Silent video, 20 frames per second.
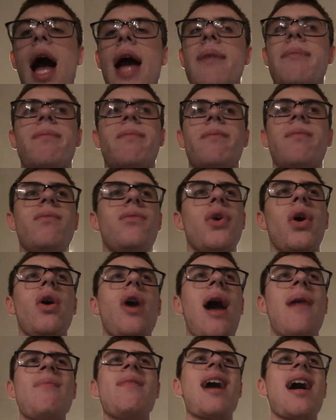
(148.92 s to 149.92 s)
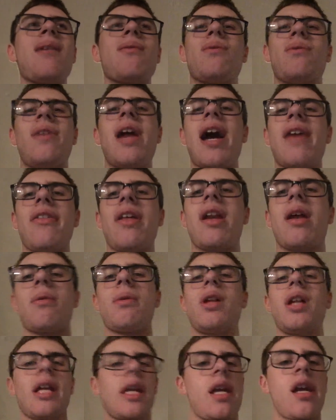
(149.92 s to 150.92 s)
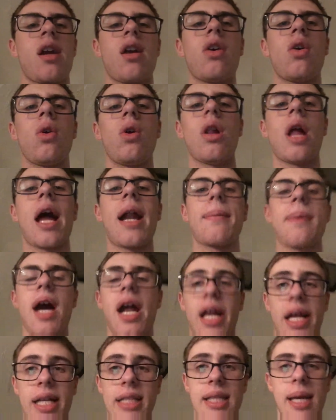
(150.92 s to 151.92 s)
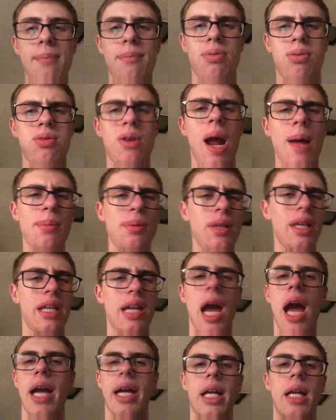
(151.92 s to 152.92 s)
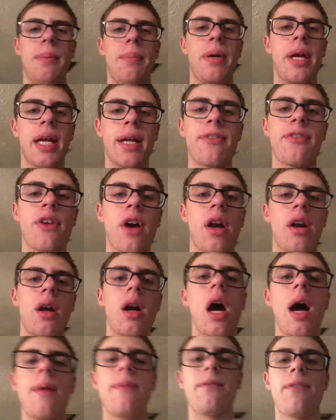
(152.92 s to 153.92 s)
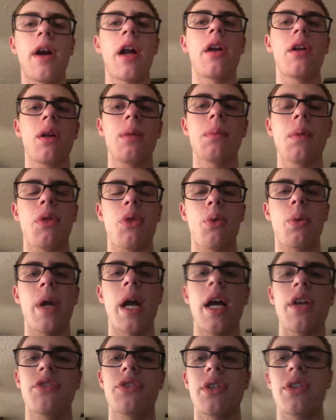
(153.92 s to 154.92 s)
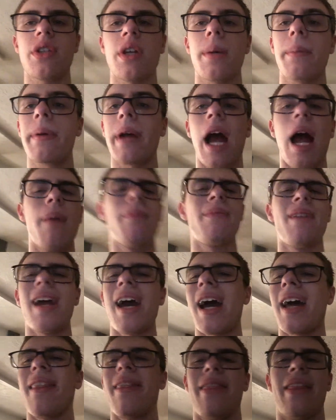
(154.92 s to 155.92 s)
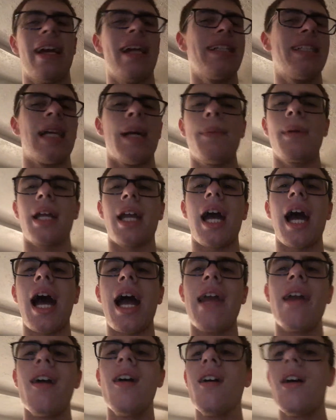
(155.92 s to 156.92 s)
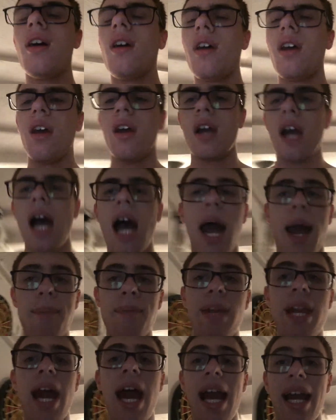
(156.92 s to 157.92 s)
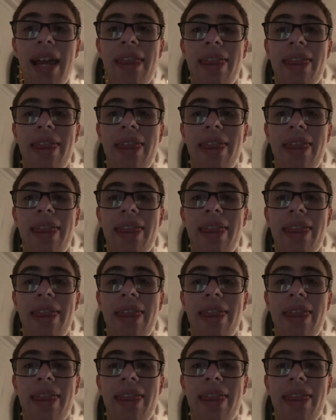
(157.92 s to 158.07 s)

I don't. I'm not. Not that I really care a whole lot about it, because I'm probably not gonna pick Fire, uh, Fire Emblem Three Houses up. I'm not that type of guy. I'm not